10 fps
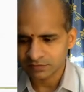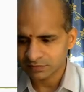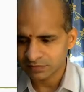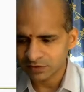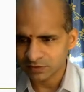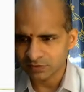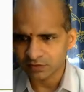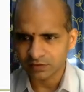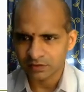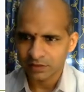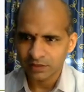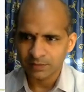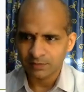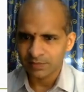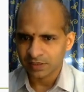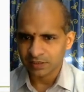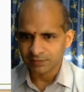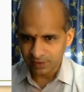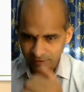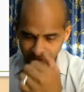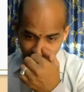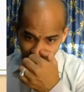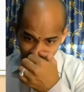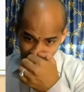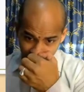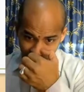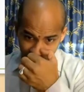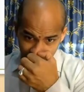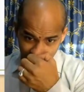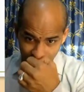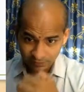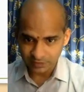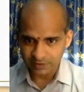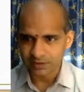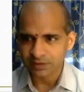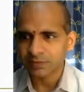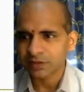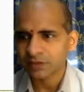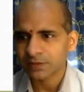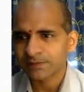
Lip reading: So make a practice of these numbers.